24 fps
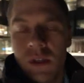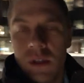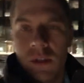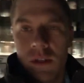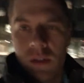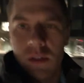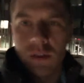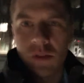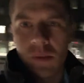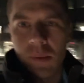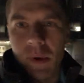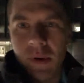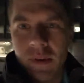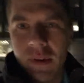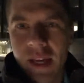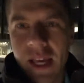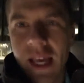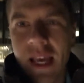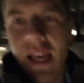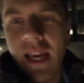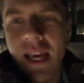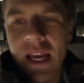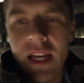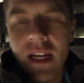Well, it's about
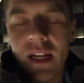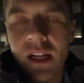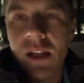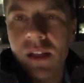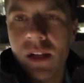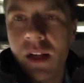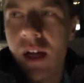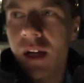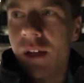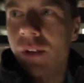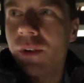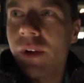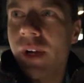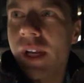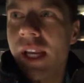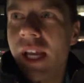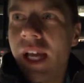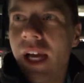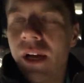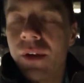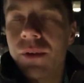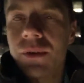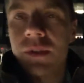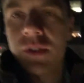8 o'clock right
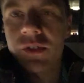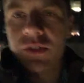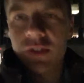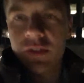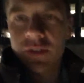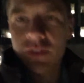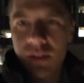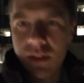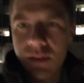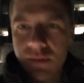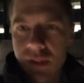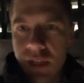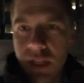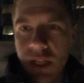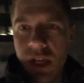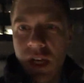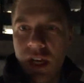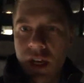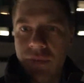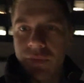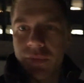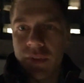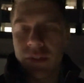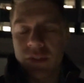now, just leaving the
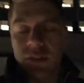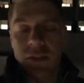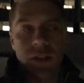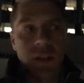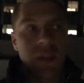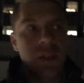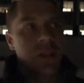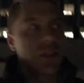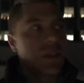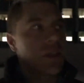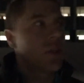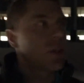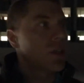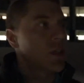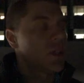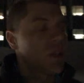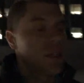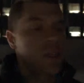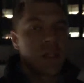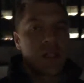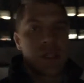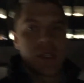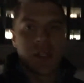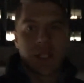office.
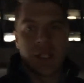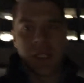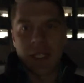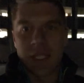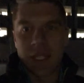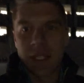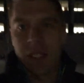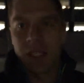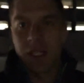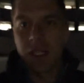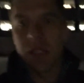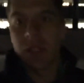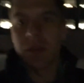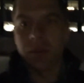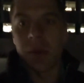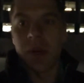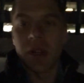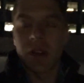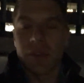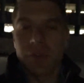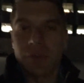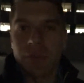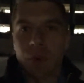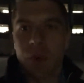
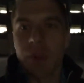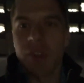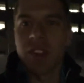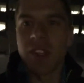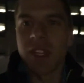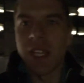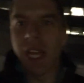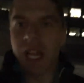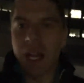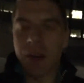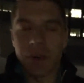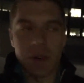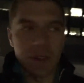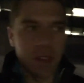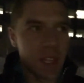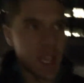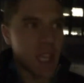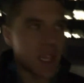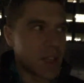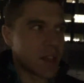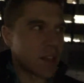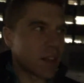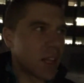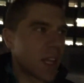About a 14-hour
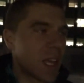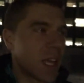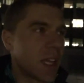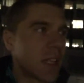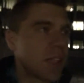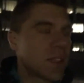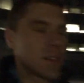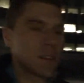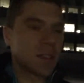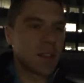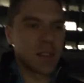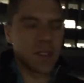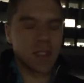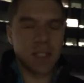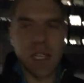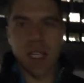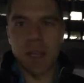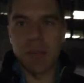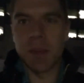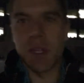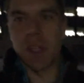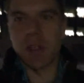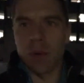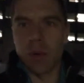day today.
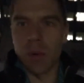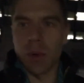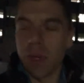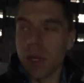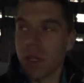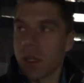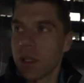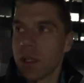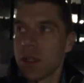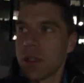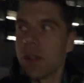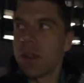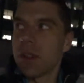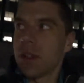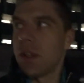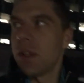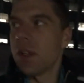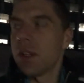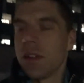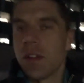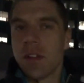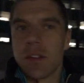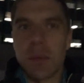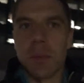Came into work
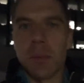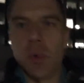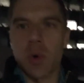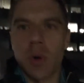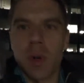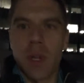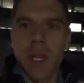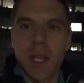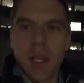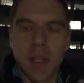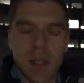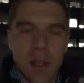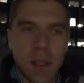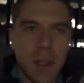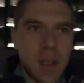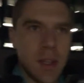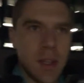this morning,